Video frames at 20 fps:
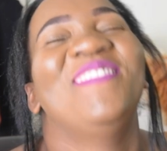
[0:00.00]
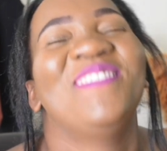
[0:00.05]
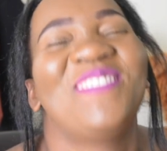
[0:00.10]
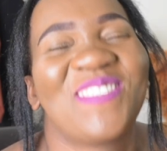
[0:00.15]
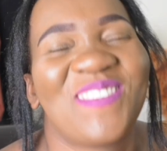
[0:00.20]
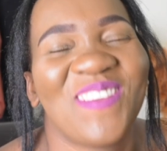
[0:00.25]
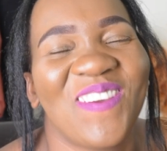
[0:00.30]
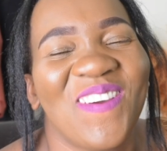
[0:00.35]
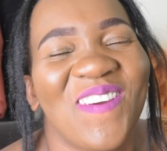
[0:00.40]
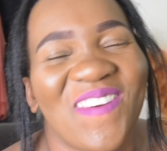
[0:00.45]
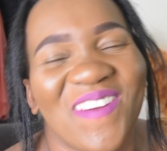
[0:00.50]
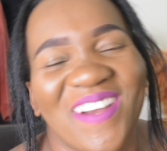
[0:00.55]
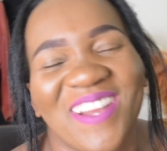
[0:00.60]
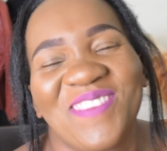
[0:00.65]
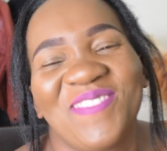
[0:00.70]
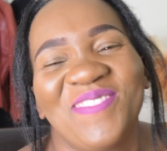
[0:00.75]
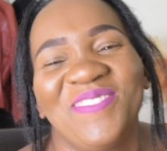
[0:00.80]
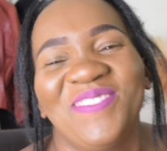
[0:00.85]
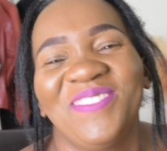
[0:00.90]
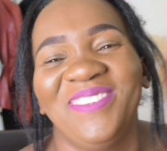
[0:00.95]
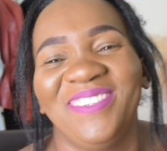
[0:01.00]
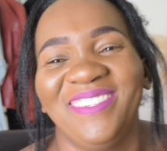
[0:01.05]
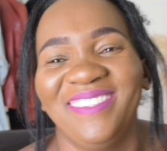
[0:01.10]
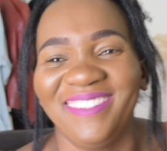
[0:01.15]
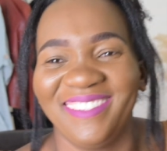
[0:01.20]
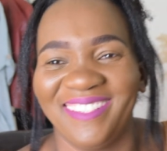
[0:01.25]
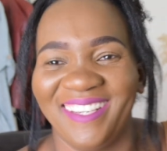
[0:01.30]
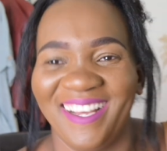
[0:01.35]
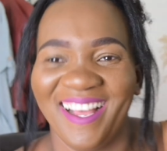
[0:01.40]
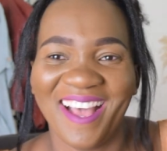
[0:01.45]
i'm so grateful
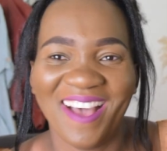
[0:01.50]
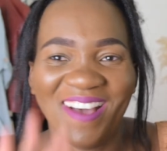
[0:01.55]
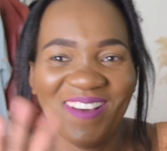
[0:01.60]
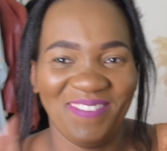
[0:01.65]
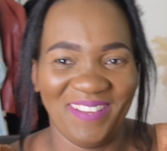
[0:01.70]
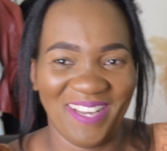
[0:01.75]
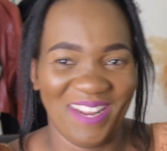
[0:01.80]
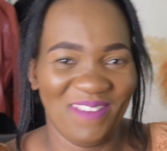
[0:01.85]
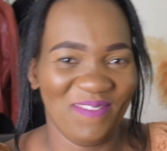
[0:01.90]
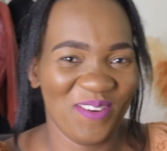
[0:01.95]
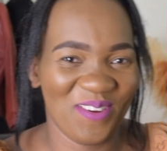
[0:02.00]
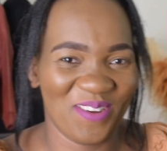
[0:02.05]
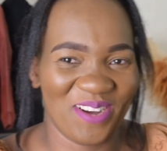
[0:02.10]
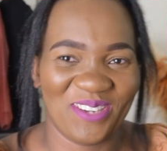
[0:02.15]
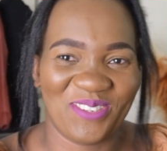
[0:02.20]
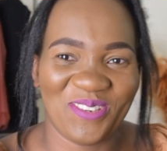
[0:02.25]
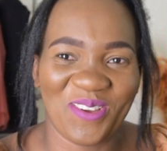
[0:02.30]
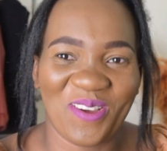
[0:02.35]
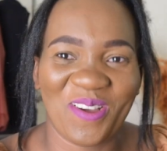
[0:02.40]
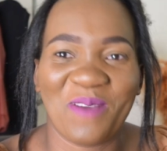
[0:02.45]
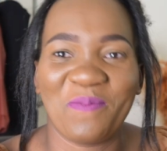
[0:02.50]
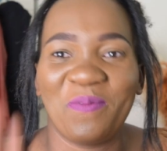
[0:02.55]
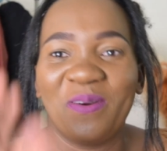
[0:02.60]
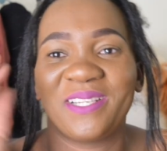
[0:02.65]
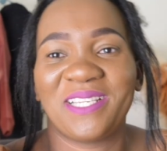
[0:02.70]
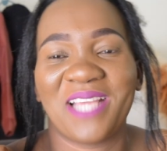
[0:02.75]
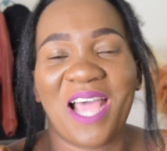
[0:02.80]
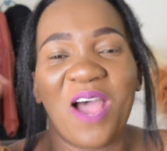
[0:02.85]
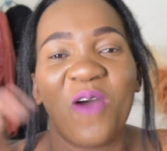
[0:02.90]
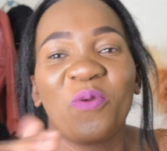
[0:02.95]
but i'm not going to talk
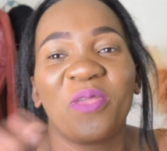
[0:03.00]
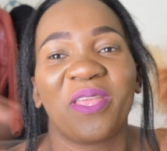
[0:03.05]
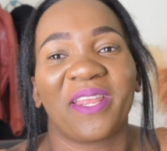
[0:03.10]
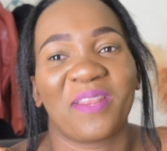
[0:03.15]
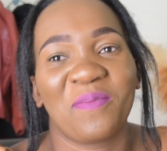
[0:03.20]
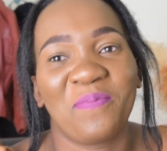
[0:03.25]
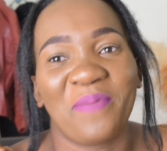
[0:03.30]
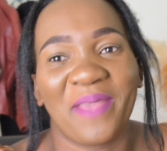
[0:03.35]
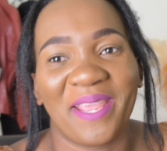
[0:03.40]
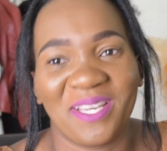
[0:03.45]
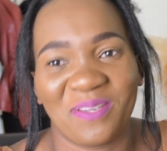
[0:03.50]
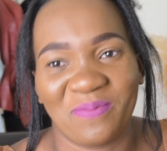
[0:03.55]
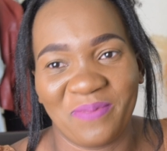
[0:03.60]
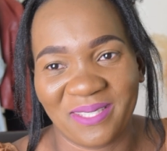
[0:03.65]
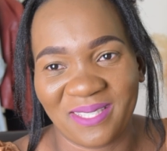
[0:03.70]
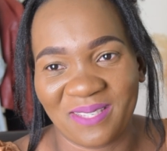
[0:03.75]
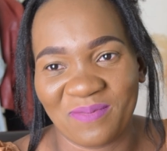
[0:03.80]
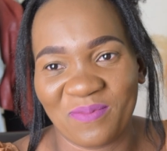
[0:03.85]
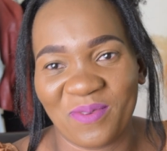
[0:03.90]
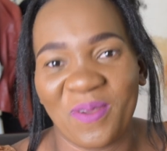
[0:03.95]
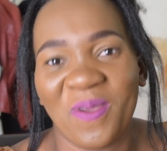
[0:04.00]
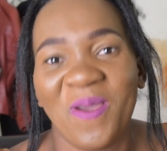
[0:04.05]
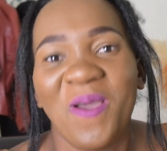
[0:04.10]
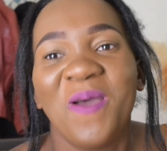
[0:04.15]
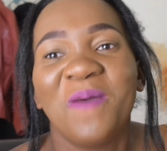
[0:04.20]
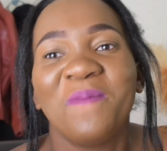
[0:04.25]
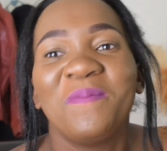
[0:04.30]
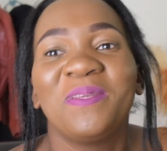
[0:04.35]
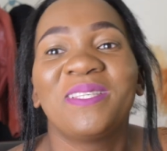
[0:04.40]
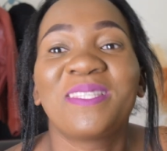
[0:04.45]
about how we repaid mr moyo
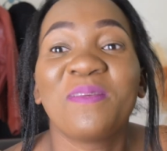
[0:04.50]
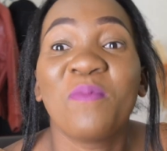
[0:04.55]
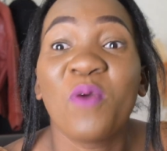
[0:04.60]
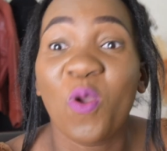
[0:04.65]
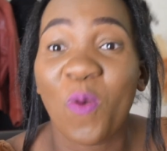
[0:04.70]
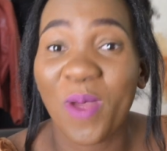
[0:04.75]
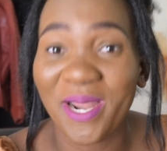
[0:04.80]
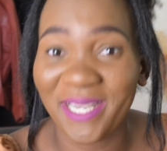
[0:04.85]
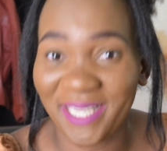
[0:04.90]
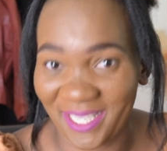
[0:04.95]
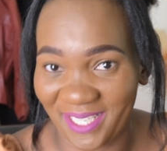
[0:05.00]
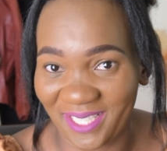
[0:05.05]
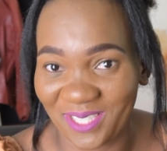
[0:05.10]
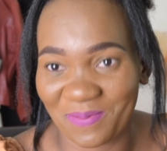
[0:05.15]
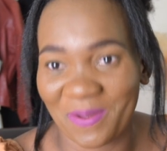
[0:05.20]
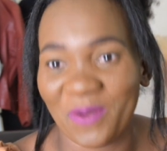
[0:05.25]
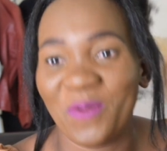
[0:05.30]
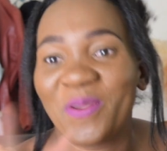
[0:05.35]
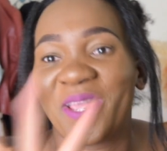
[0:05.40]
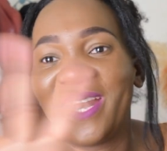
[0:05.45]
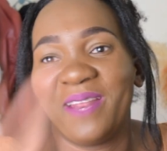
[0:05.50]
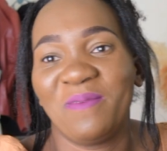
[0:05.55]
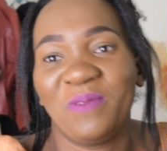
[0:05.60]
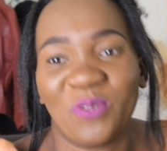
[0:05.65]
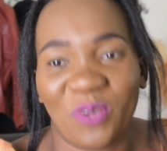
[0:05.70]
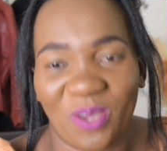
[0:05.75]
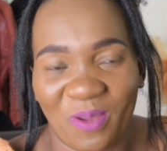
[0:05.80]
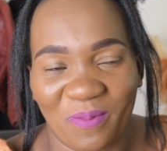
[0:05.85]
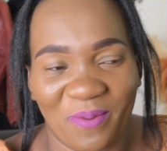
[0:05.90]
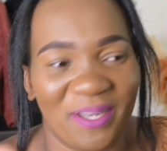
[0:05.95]
mr moyo wanted his money okay let me
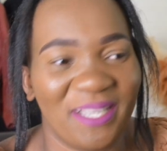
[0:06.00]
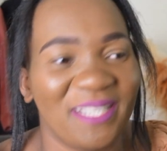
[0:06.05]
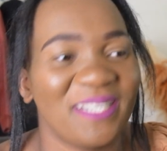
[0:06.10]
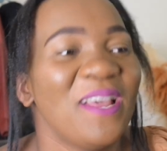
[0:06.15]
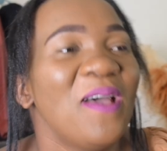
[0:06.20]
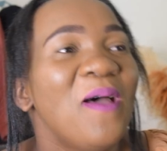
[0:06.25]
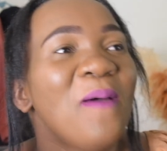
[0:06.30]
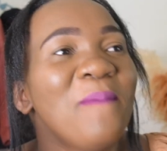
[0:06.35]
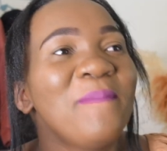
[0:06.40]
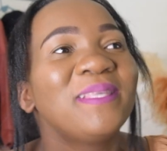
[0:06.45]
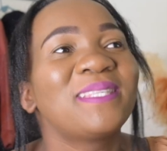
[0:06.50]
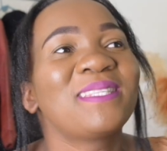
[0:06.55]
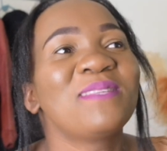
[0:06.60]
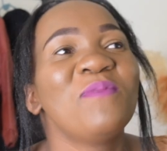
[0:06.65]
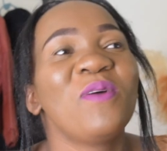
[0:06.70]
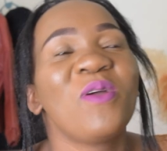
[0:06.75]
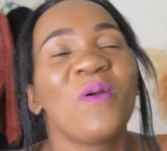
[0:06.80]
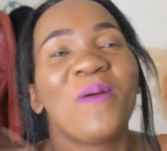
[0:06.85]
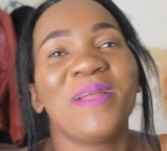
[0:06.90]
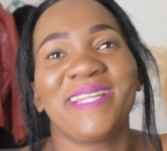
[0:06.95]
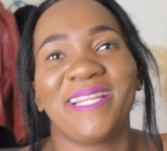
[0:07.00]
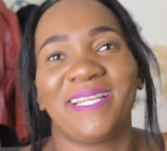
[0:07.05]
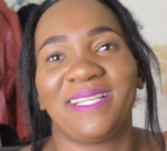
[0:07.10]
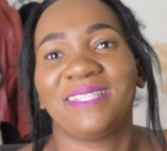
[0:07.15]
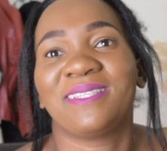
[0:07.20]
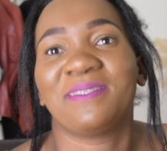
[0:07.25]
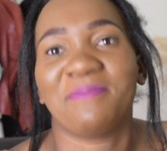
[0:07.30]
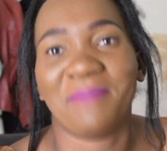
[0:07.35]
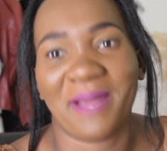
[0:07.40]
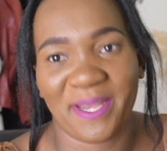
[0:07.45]
talk about it mr moyo wanted
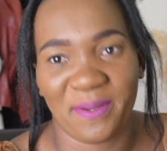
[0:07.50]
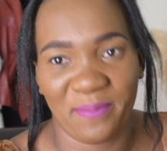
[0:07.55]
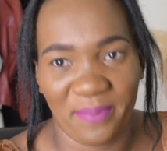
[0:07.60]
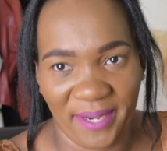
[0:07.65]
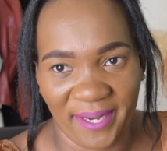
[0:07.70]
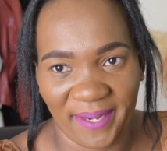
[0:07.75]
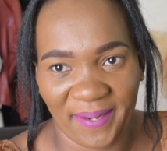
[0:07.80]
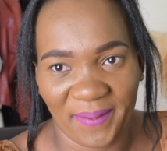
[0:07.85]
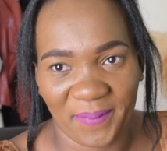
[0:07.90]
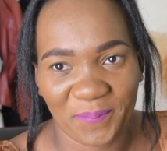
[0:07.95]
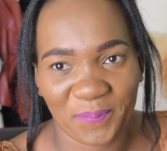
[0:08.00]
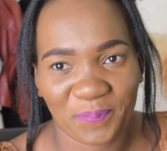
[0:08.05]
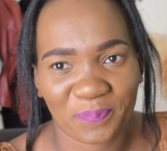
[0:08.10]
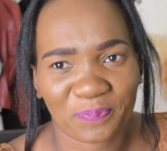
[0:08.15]
his money back